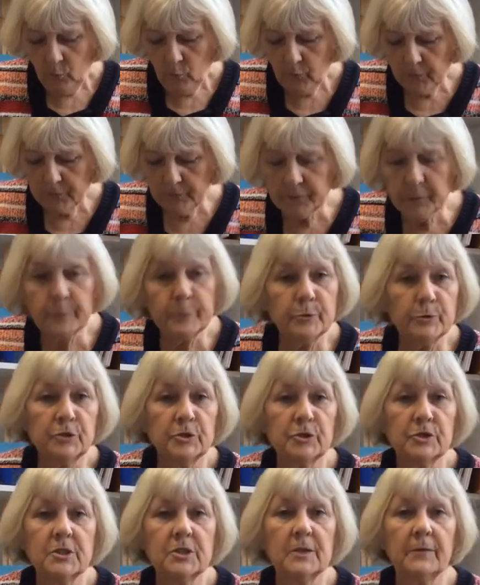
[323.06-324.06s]
One of the
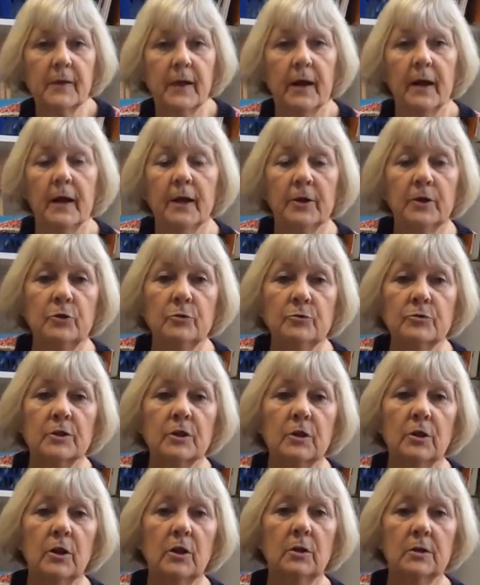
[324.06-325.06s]
brushes that I
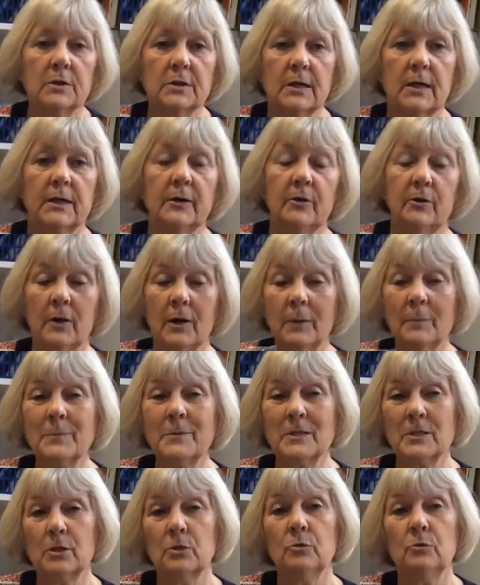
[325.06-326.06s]
use a lot and are
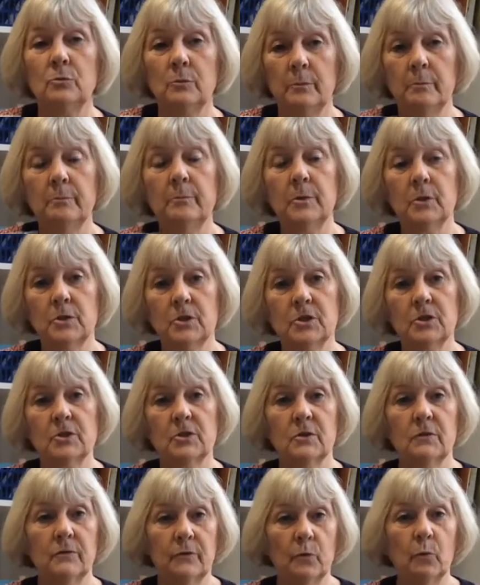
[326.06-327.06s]
absolute
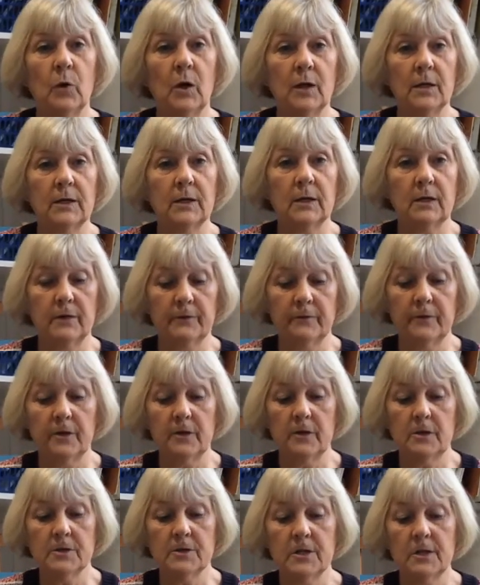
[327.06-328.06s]
must for wildlife
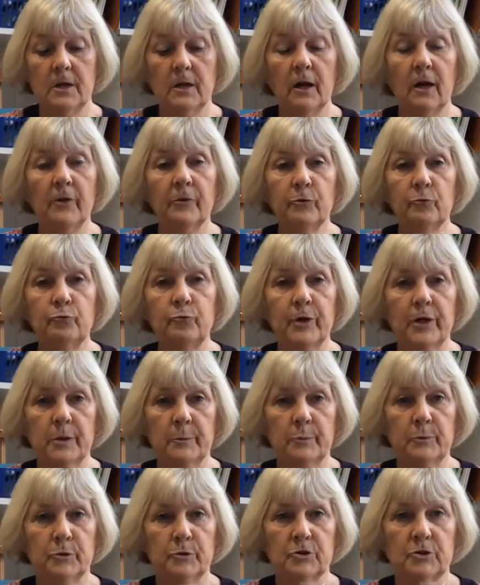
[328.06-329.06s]
art are the
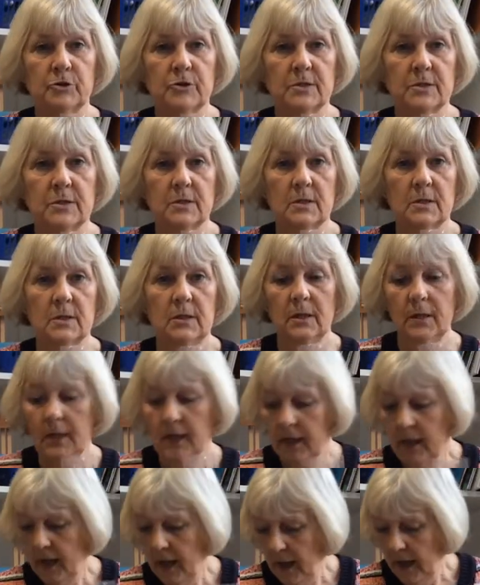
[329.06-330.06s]
rigger brushes.
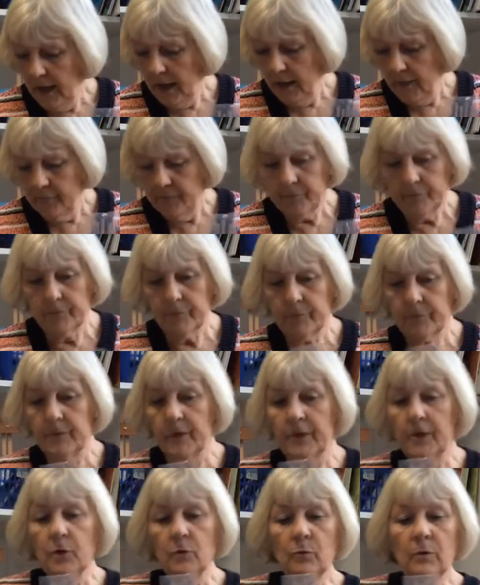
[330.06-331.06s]

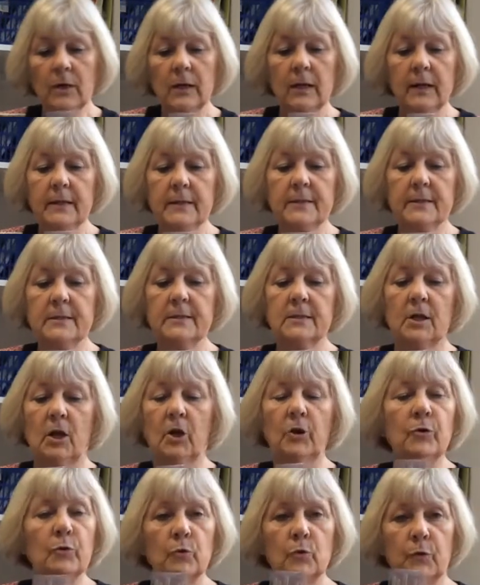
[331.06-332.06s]
They don't last
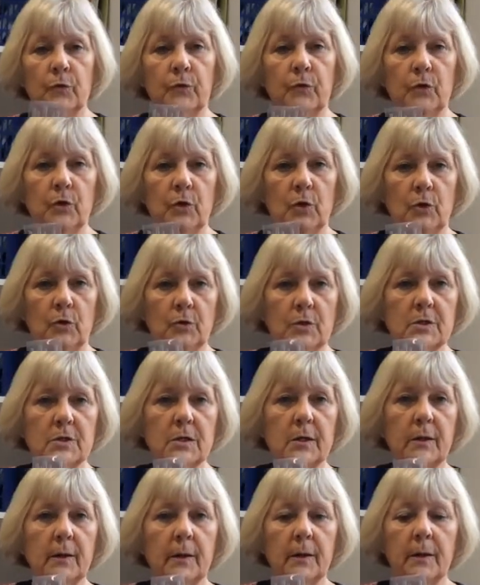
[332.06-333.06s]
an awful long
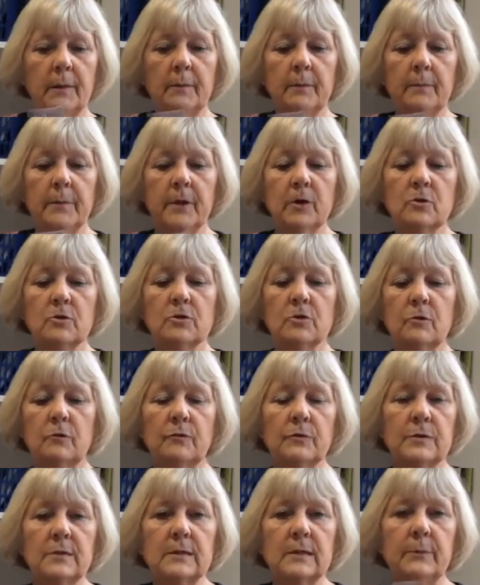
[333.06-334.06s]
time because
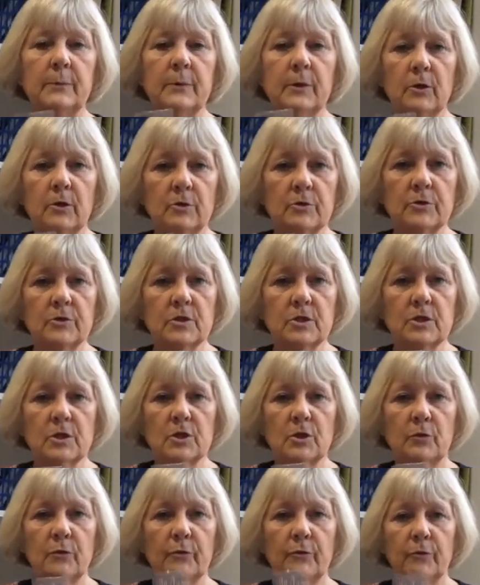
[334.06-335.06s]
obviously because they're
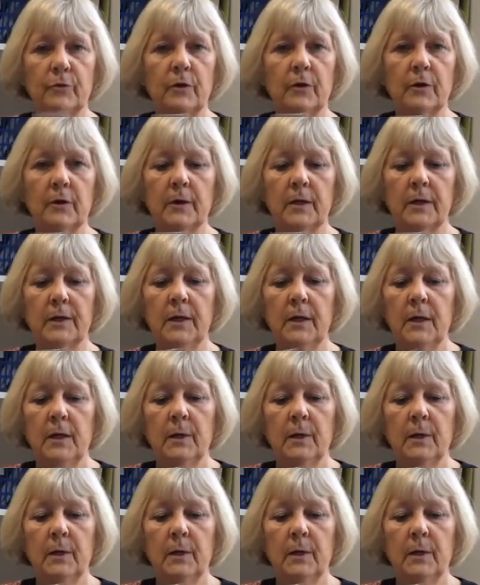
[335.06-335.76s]
so fine